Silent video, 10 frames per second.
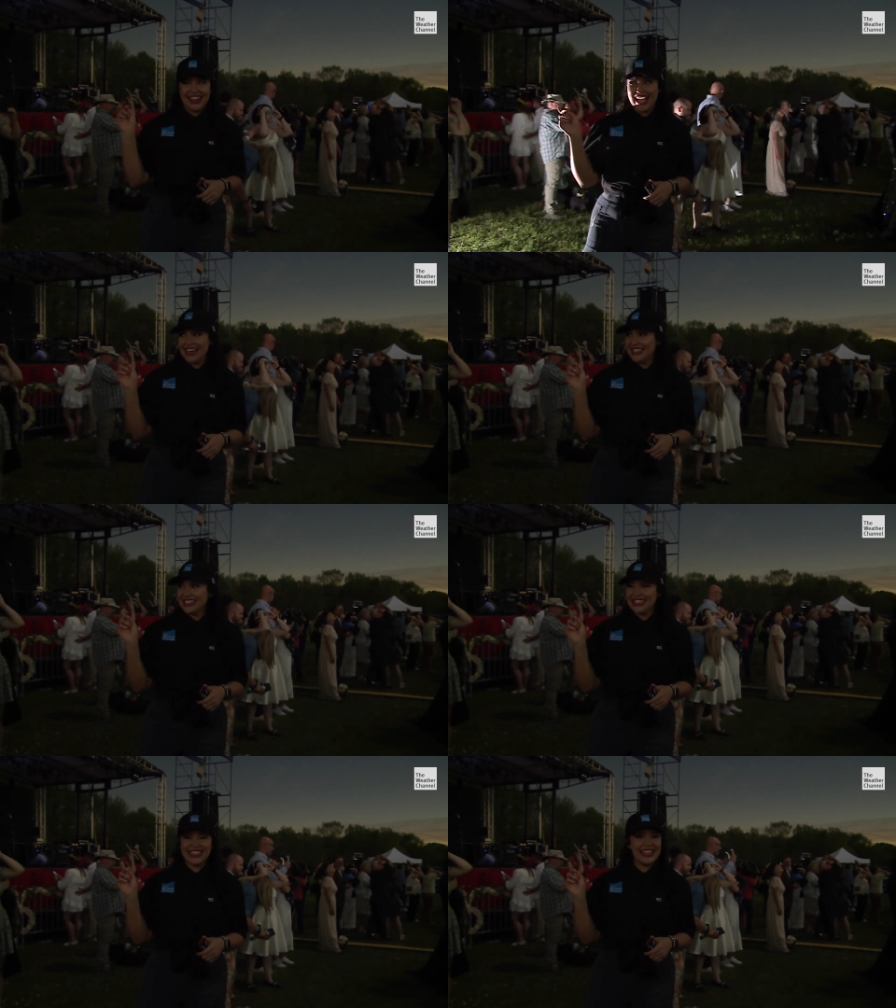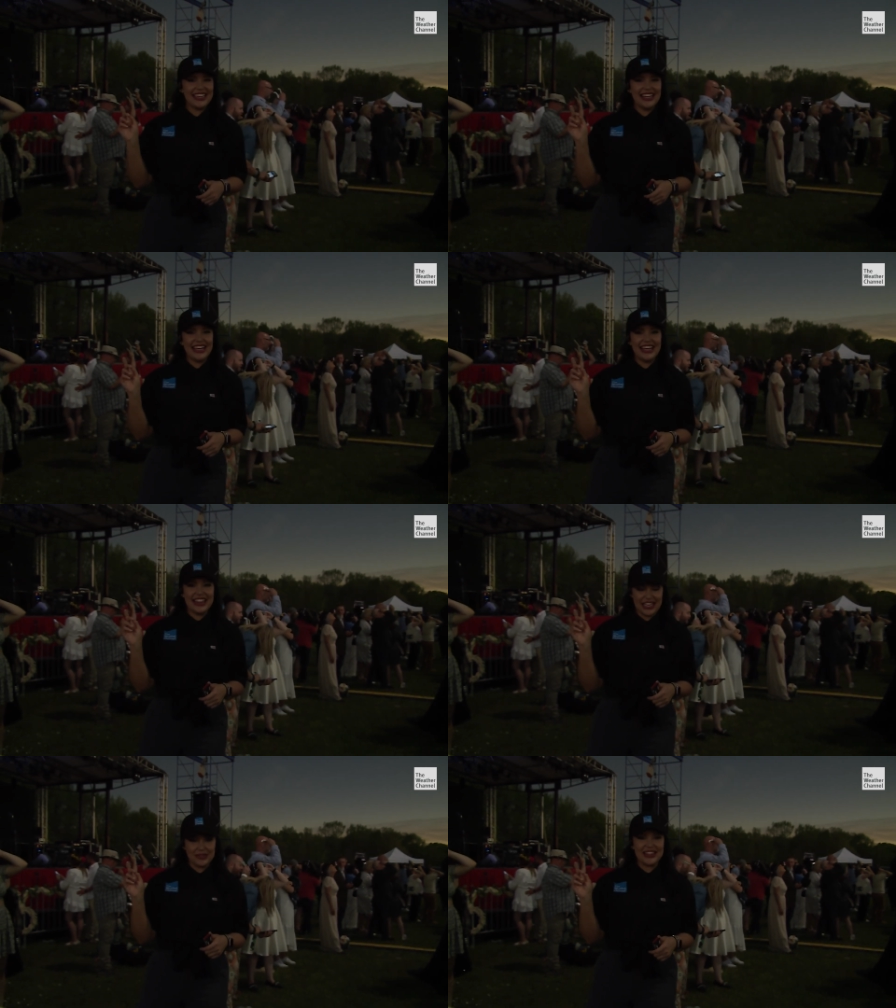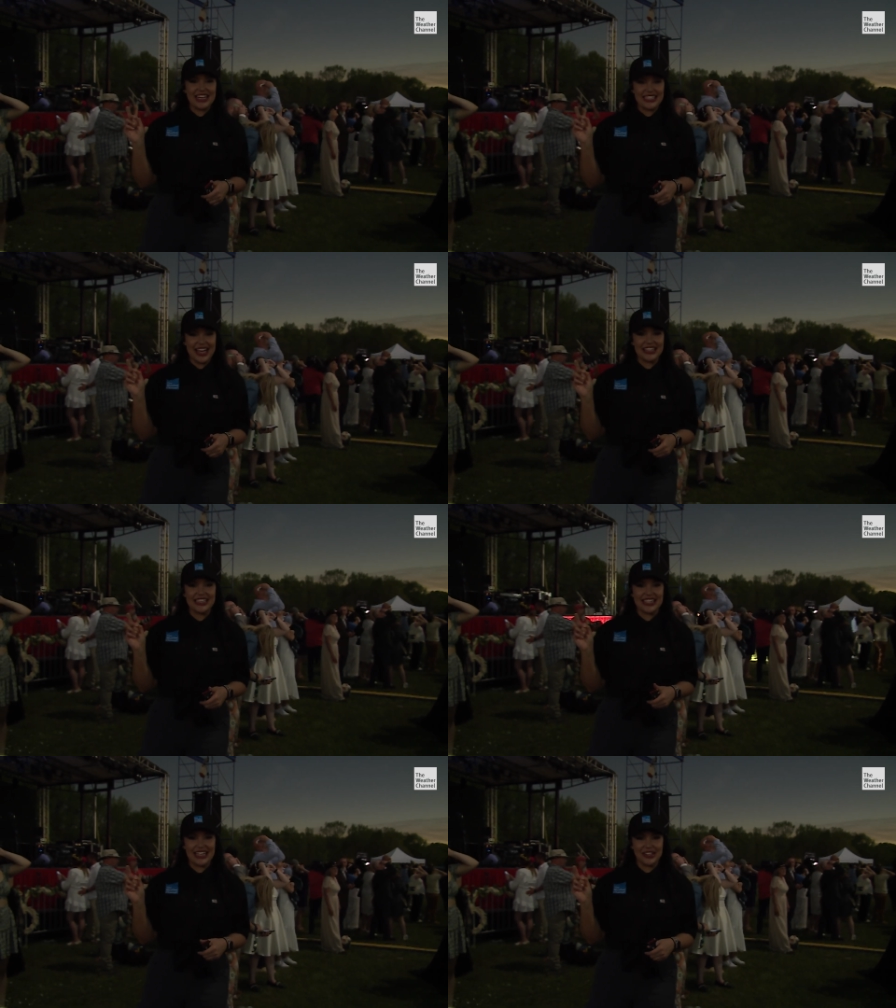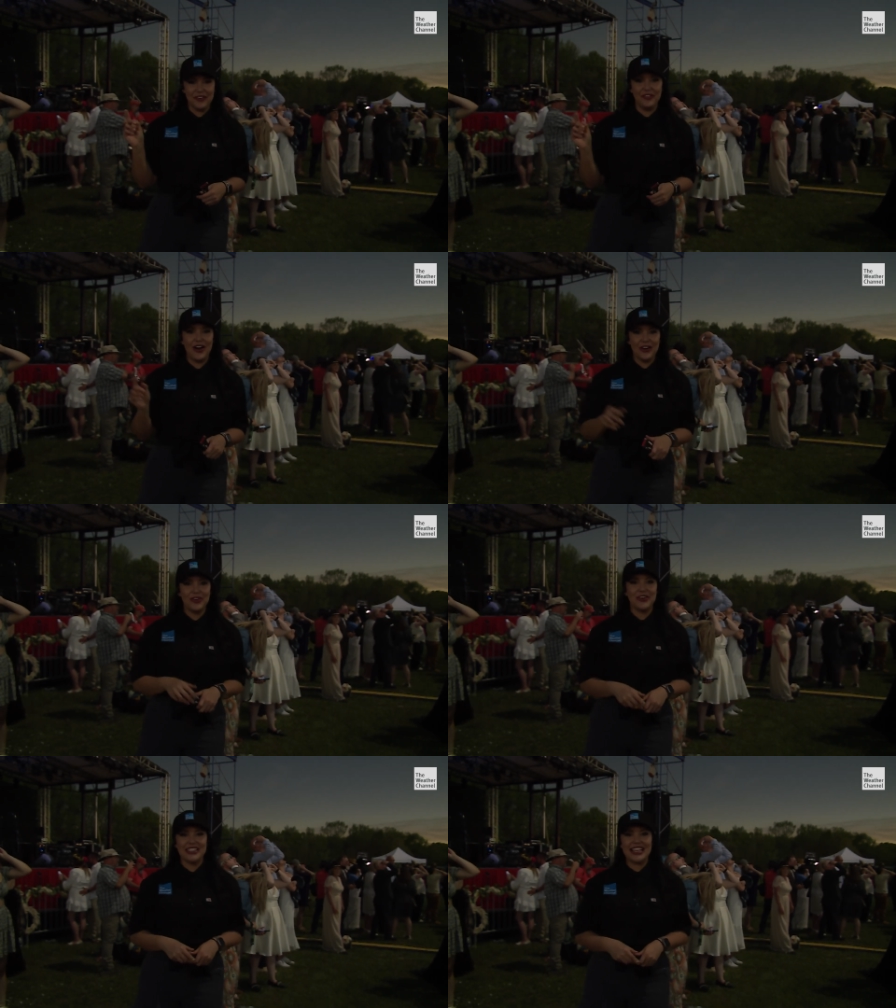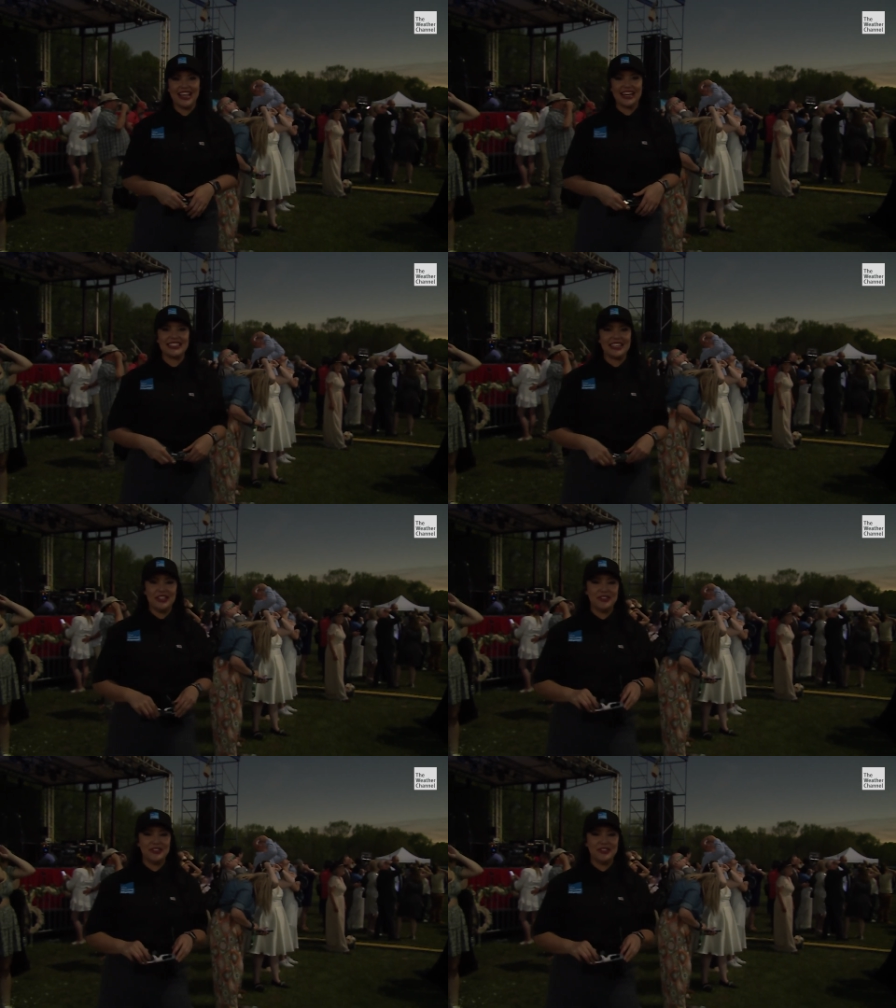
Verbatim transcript: That's that's what that sound is. That's our foghorn telling us that